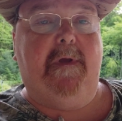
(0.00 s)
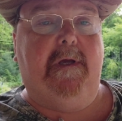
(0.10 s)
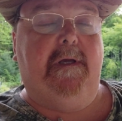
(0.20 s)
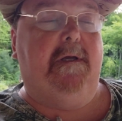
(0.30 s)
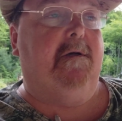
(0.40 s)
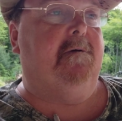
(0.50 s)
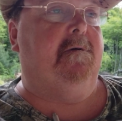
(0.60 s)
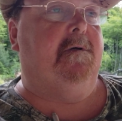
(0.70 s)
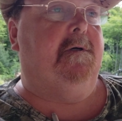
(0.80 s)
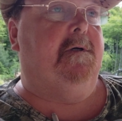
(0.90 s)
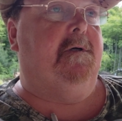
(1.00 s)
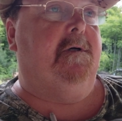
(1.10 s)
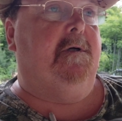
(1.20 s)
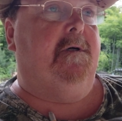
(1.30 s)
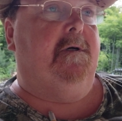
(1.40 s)
the
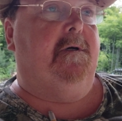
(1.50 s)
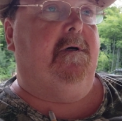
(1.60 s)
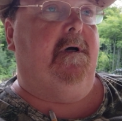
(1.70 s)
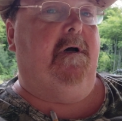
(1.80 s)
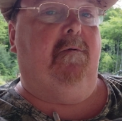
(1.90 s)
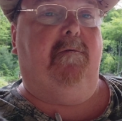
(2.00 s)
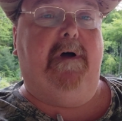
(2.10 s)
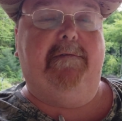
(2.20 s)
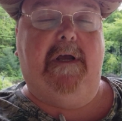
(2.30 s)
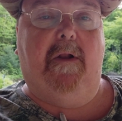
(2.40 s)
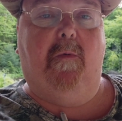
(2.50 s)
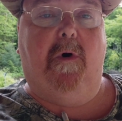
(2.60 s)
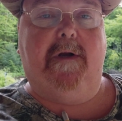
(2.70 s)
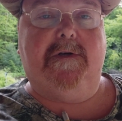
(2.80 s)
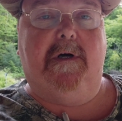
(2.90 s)
5-gallon
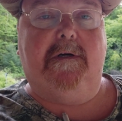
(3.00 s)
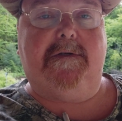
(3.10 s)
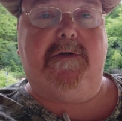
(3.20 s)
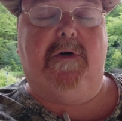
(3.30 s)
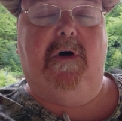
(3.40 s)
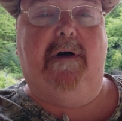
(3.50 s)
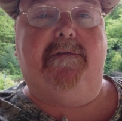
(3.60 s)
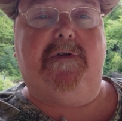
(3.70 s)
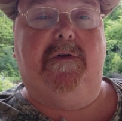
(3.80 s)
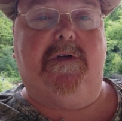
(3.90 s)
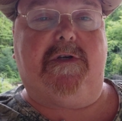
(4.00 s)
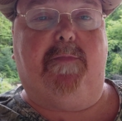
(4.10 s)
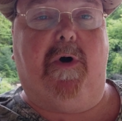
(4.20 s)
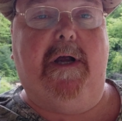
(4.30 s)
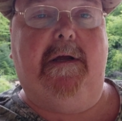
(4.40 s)
water jugs, took off to the
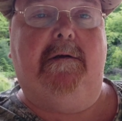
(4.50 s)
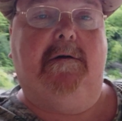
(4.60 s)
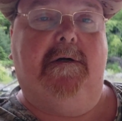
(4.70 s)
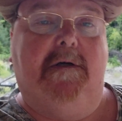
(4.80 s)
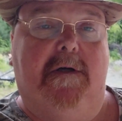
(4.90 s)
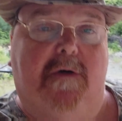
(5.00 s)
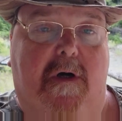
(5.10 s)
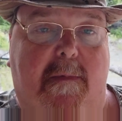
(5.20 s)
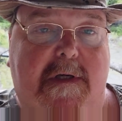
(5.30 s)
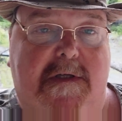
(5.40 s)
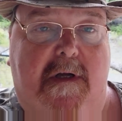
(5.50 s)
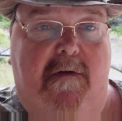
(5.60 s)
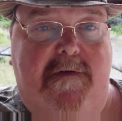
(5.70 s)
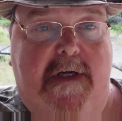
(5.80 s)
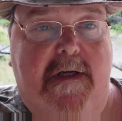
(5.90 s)
spring. Got
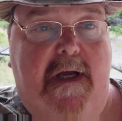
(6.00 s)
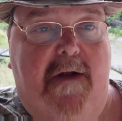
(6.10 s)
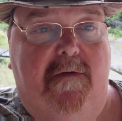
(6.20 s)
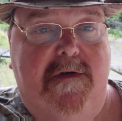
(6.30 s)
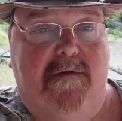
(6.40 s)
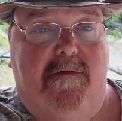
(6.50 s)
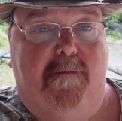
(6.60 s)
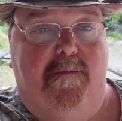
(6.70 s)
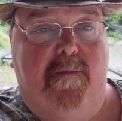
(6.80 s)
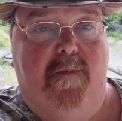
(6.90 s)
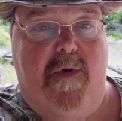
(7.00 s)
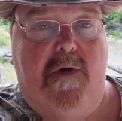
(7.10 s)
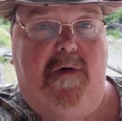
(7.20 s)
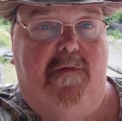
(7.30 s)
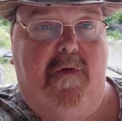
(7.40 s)
myself 10 gallons of
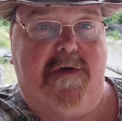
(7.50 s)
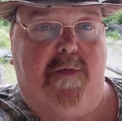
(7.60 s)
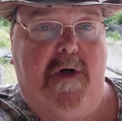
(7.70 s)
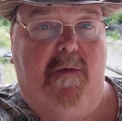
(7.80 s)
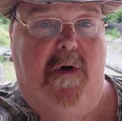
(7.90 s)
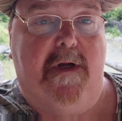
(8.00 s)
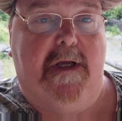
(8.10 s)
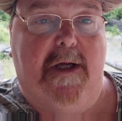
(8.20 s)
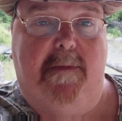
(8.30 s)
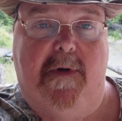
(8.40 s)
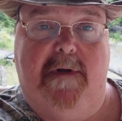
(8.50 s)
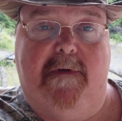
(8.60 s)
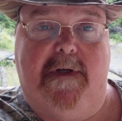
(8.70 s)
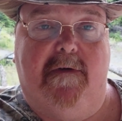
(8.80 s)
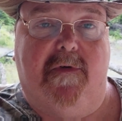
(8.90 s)
beautiful spring water. You can't believe the
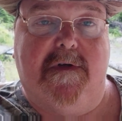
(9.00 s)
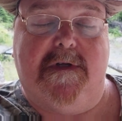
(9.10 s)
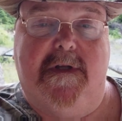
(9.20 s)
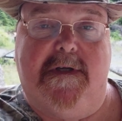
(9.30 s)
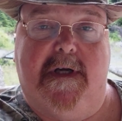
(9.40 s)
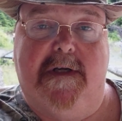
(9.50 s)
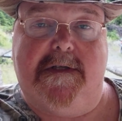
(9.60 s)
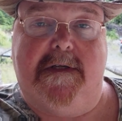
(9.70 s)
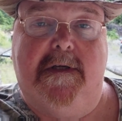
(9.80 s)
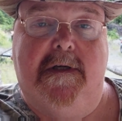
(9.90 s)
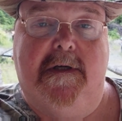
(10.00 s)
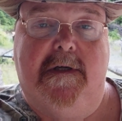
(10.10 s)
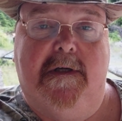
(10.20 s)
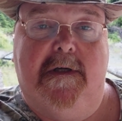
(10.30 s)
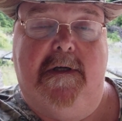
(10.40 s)
difference in the taste.
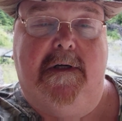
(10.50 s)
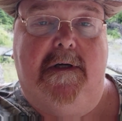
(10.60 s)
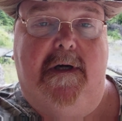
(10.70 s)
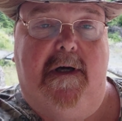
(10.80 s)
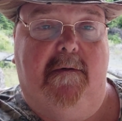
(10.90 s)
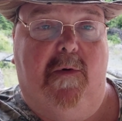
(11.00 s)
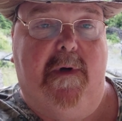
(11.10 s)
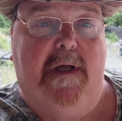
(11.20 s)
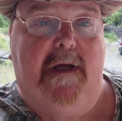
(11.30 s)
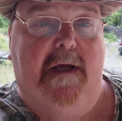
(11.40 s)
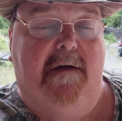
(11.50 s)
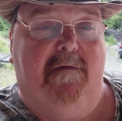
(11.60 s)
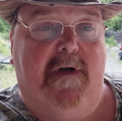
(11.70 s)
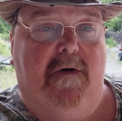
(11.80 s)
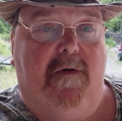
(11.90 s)
What we have
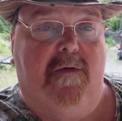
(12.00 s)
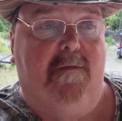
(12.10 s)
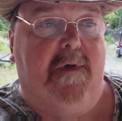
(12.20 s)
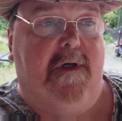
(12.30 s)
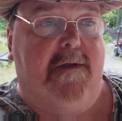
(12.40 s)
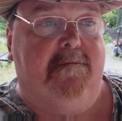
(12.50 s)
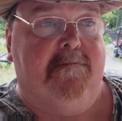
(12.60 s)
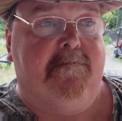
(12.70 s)
at home